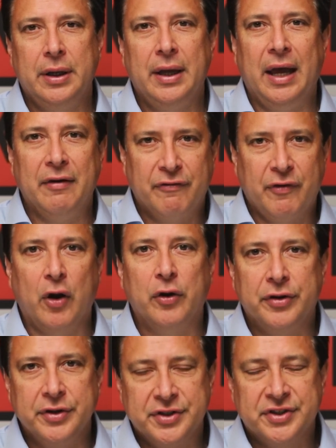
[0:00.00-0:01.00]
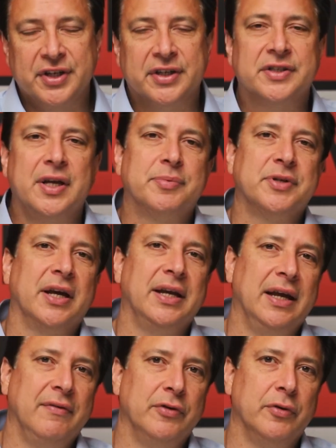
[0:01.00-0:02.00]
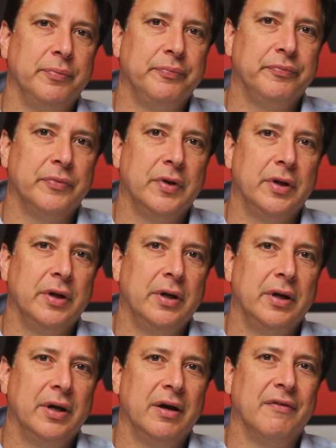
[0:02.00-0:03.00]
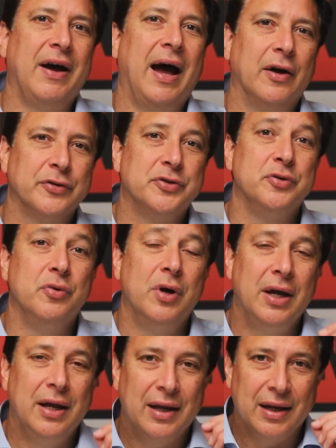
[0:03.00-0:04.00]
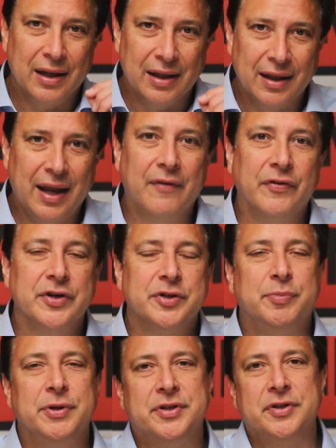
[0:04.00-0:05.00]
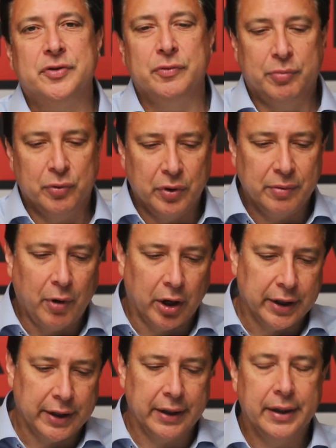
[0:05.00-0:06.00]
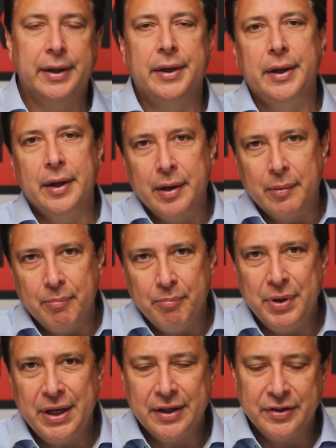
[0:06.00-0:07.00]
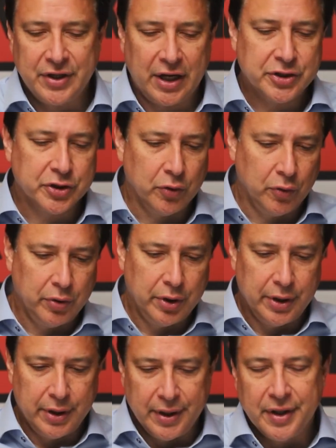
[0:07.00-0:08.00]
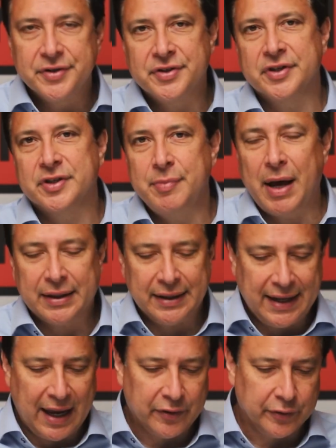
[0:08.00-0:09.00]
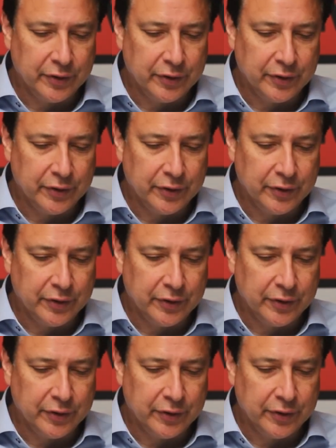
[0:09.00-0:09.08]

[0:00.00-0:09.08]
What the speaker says: and follow these 6 steps I gave you of how to leverage business to employee marketing. Be intentional, systematically gather